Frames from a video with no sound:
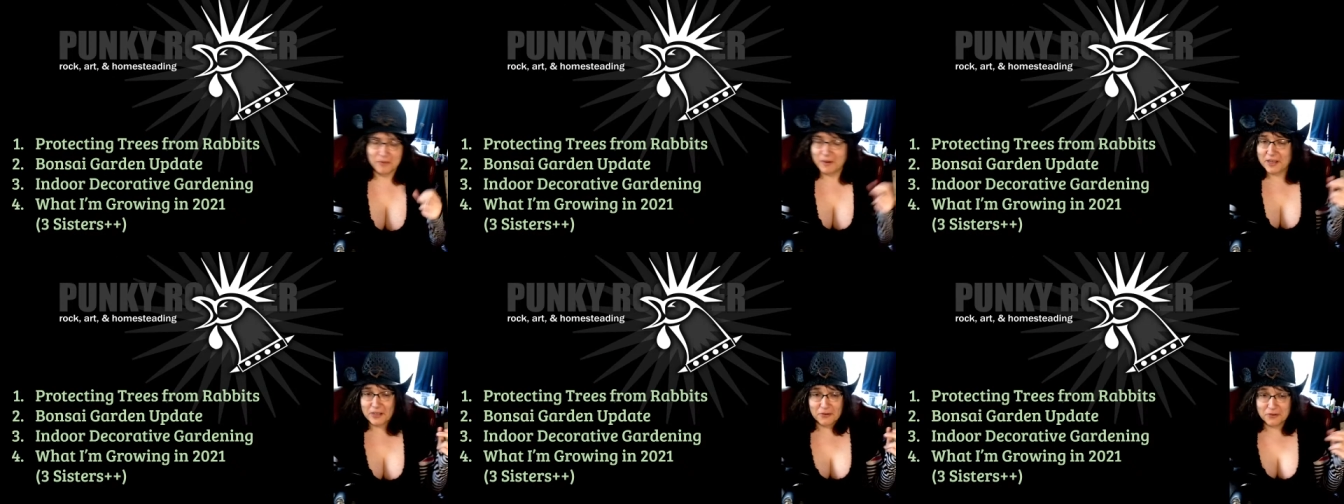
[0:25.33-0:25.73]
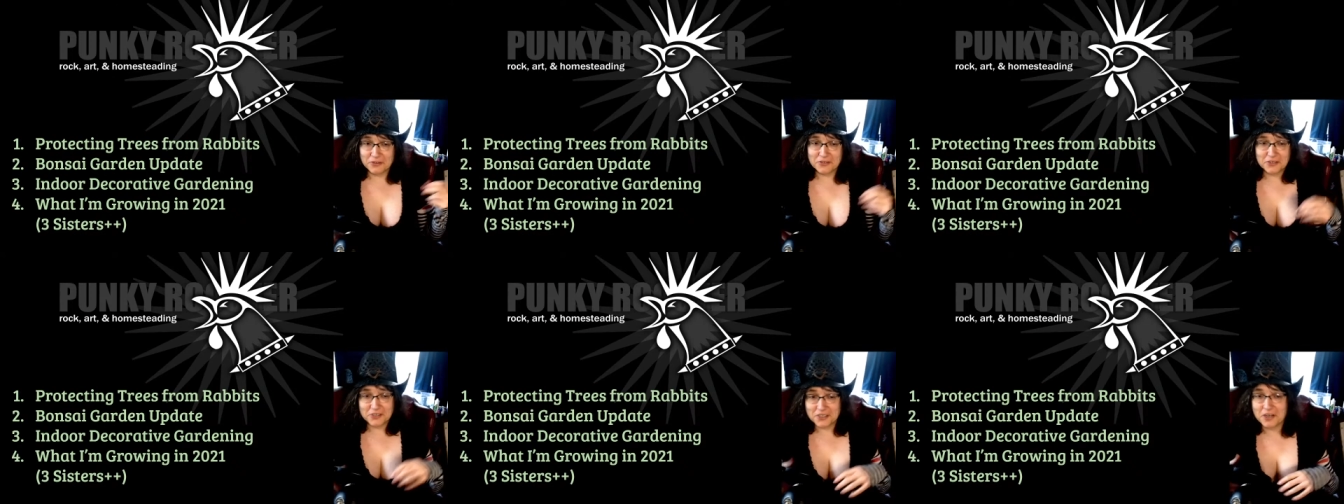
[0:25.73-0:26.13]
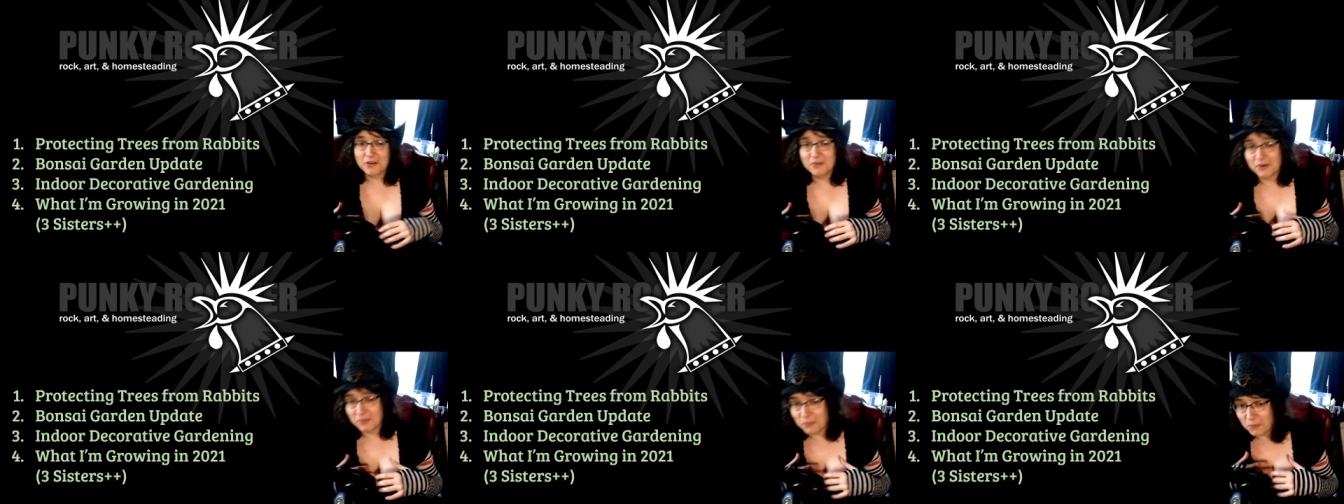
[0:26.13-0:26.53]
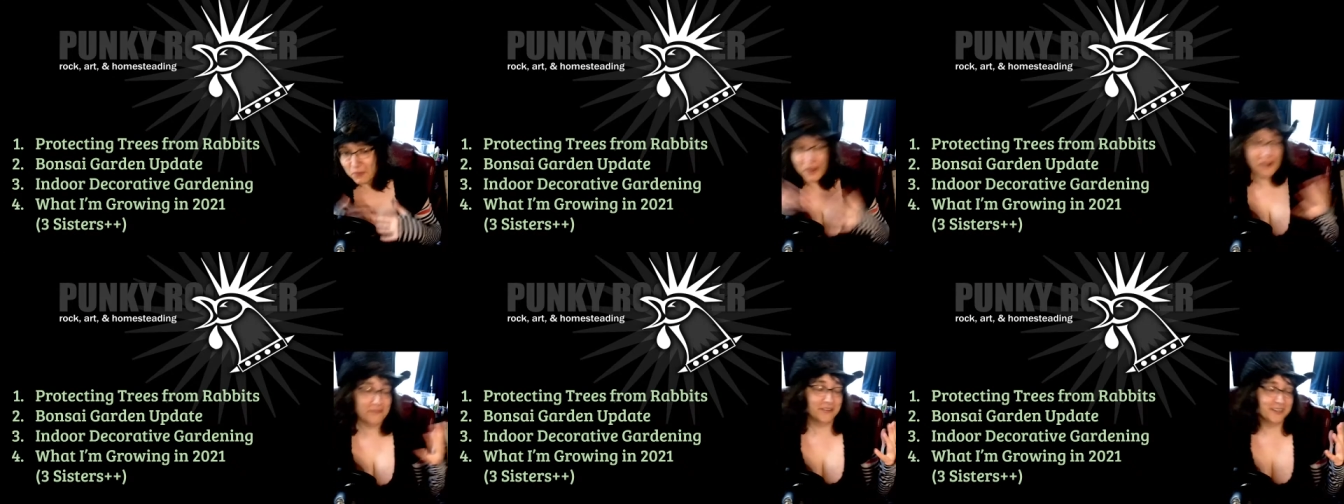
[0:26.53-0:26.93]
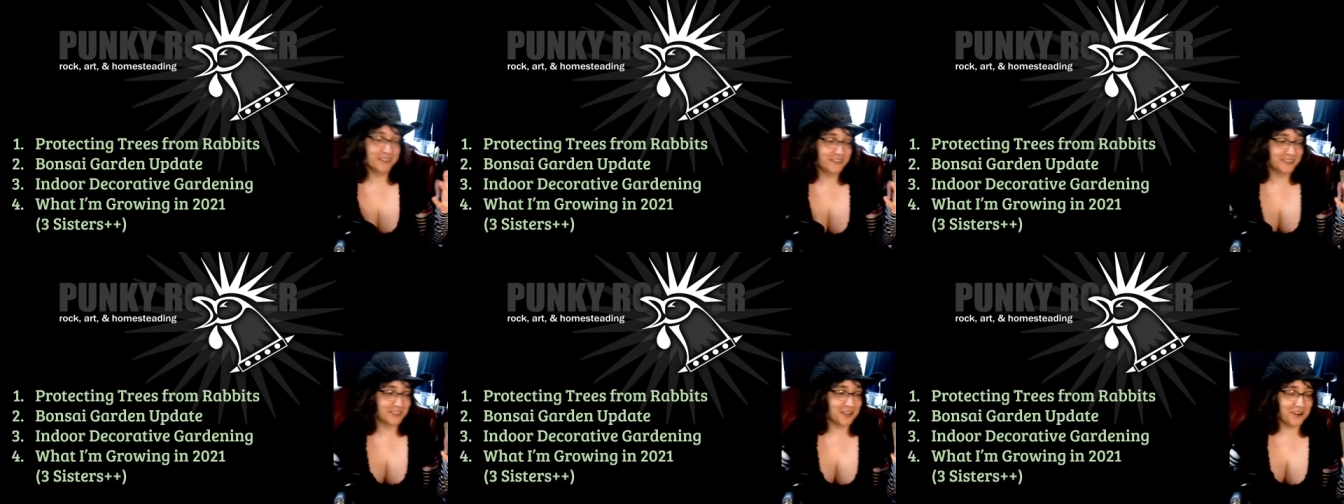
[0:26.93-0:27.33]
Punky Rooster Show or whatever
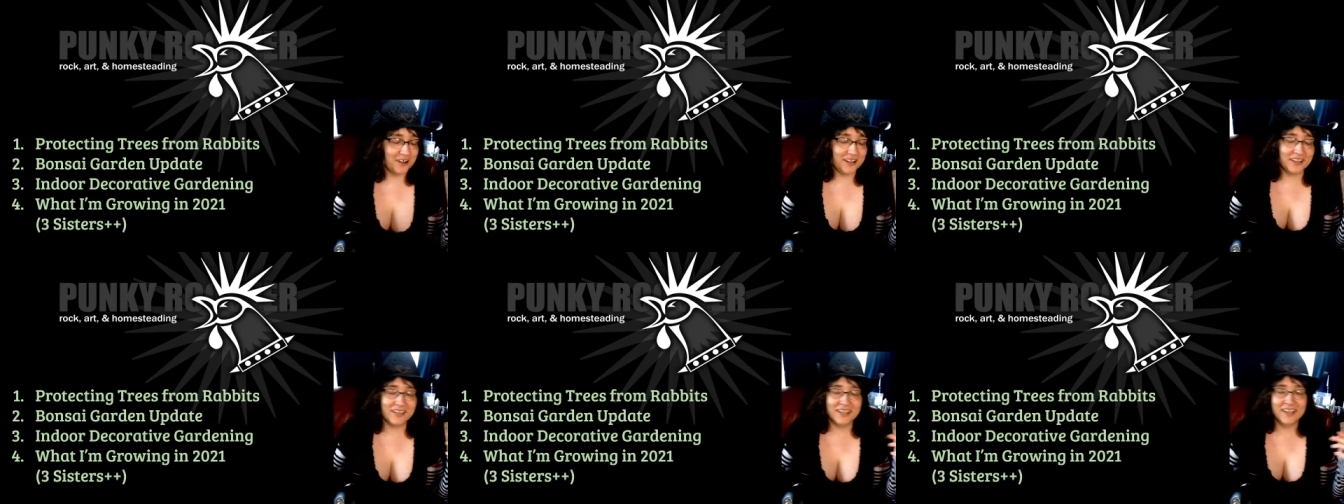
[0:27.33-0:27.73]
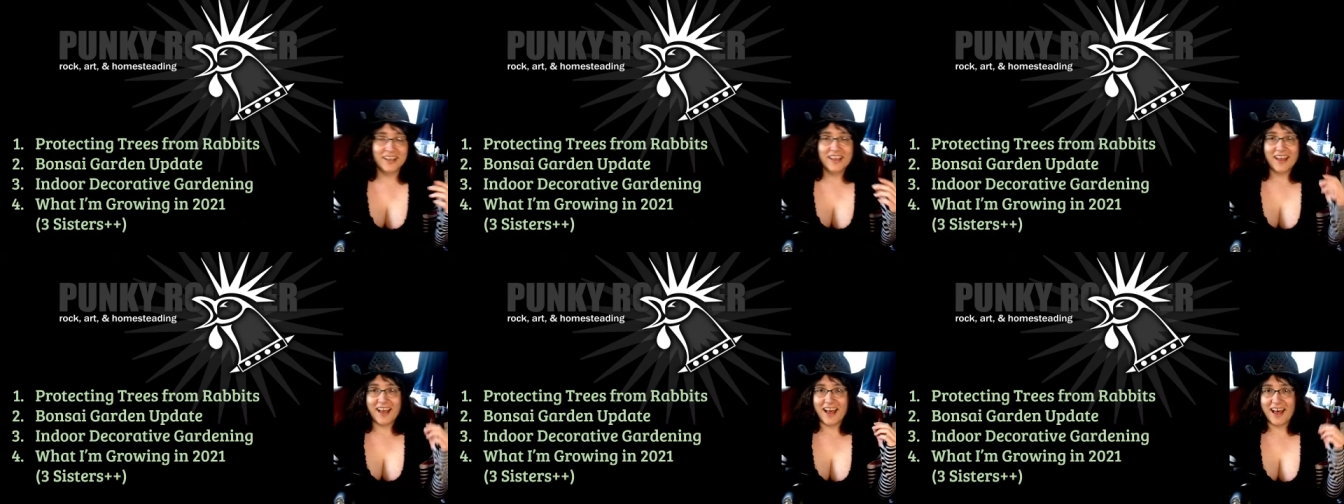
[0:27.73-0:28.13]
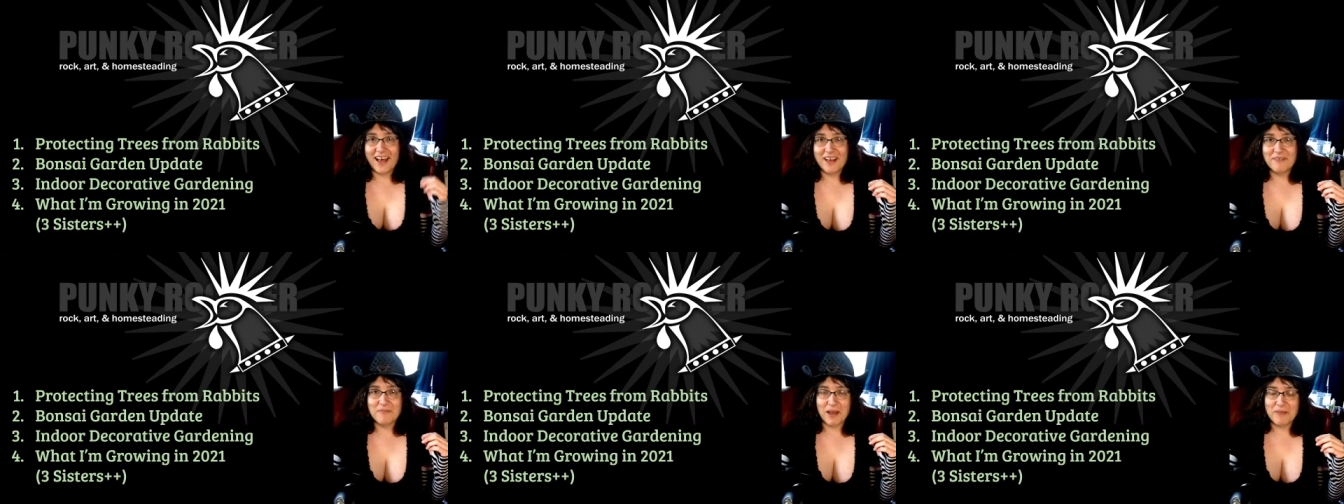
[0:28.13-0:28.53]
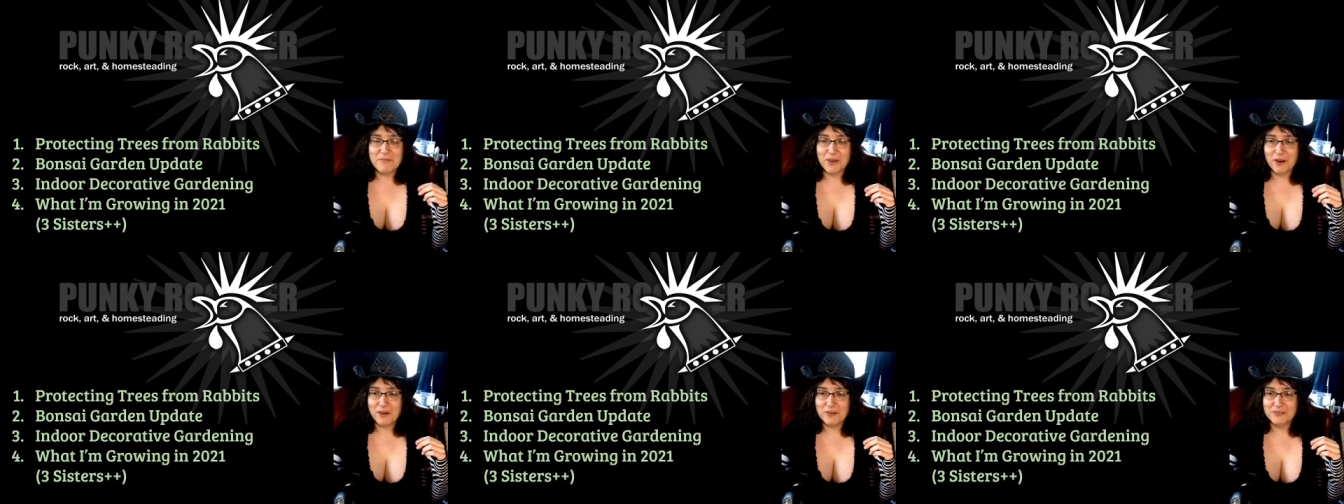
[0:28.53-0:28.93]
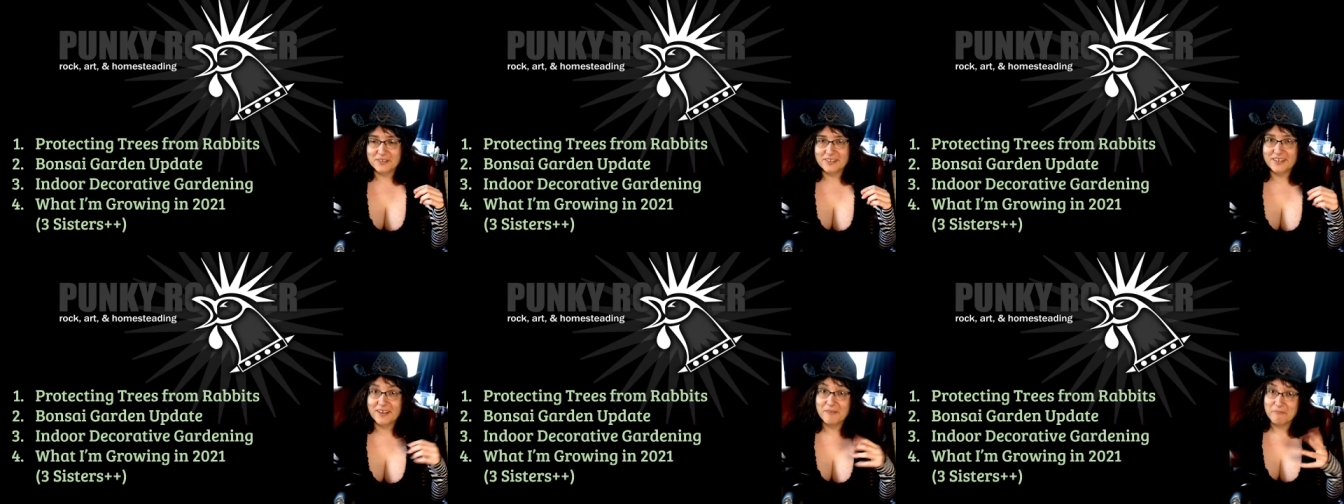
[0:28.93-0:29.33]
this is called. Um, I'm your
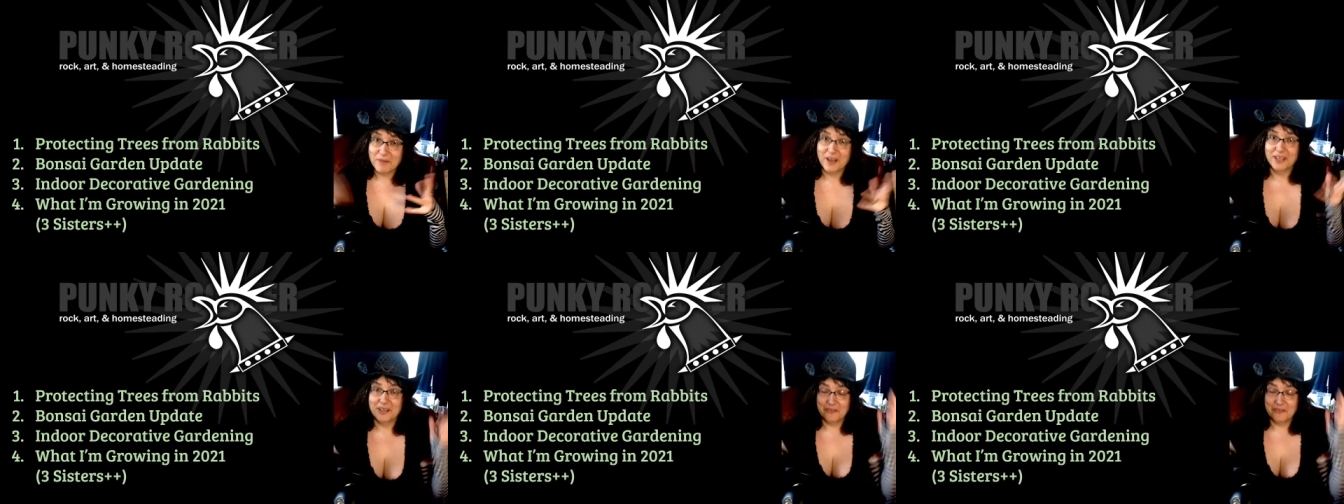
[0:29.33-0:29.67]
host, Punky